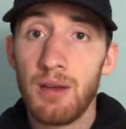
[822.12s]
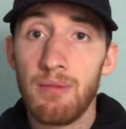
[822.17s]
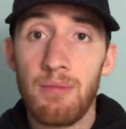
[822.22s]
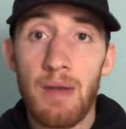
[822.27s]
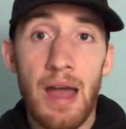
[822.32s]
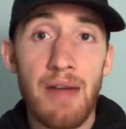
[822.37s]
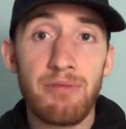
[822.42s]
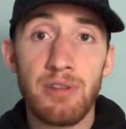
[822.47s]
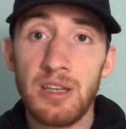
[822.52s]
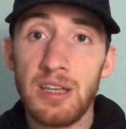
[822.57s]

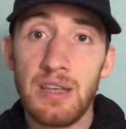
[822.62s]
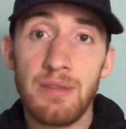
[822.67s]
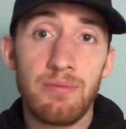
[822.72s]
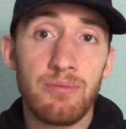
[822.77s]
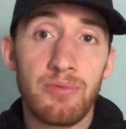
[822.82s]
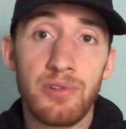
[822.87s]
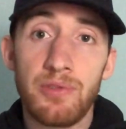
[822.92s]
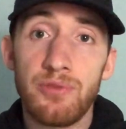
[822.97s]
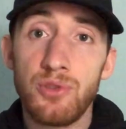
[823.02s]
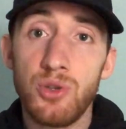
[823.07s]
I think even
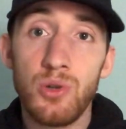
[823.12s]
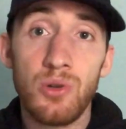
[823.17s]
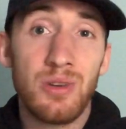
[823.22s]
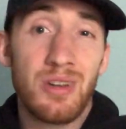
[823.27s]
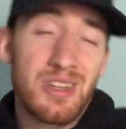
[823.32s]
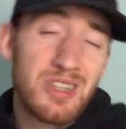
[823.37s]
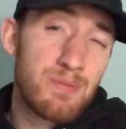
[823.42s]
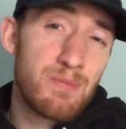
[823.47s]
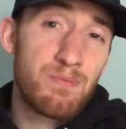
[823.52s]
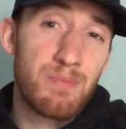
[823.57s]
for Fury,
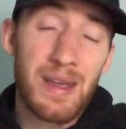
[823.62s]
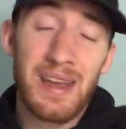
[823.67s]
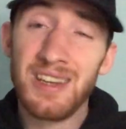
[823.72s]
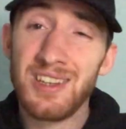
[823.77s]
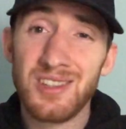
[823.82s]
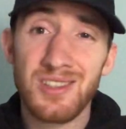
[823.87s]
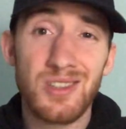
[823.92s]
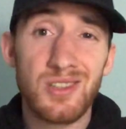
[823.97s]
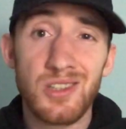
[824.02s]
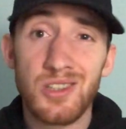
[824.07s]
it's
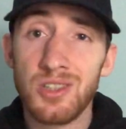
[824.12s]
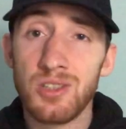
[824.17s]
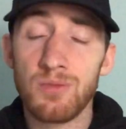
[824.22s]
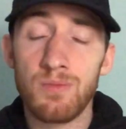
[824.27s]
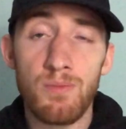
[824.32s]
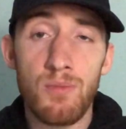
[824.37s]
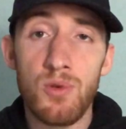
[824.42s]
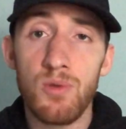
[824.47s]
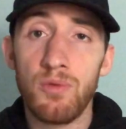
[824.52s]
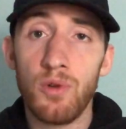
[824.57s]
best to just
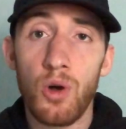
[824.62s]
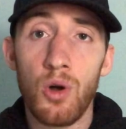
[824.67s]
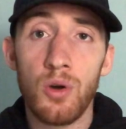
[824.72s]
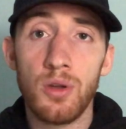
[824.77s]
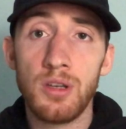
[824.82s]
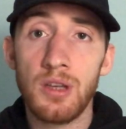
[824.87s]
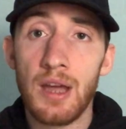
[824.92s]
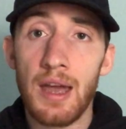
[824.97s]
move on